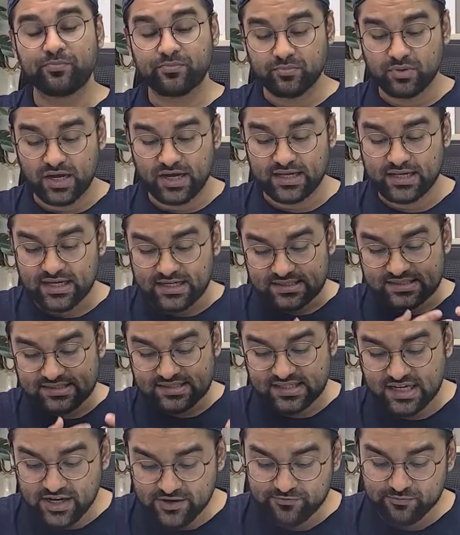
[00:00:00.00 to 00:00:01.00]
by
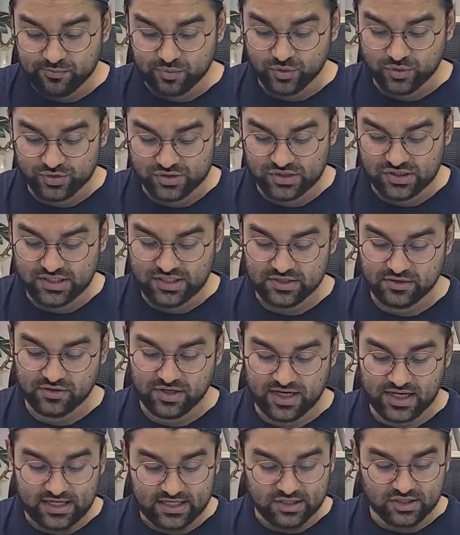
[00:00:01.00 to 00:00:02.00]
safe boot, you
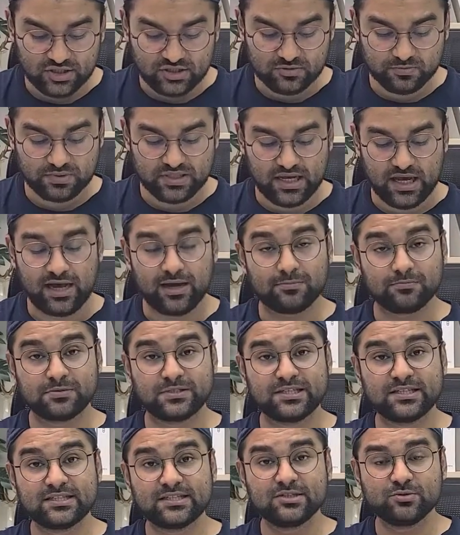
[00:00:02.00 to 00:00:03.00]
cannot be
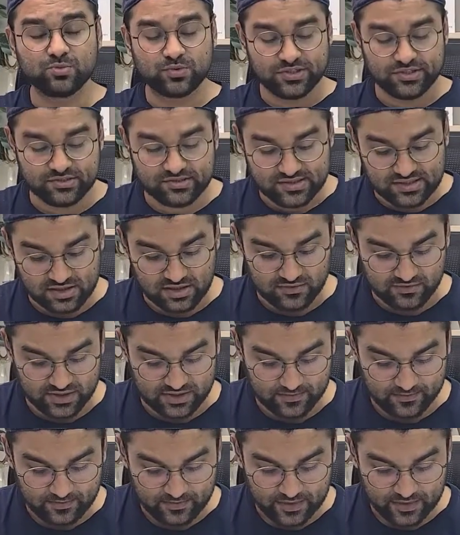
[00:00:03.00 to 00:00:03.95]
updated Windows 11.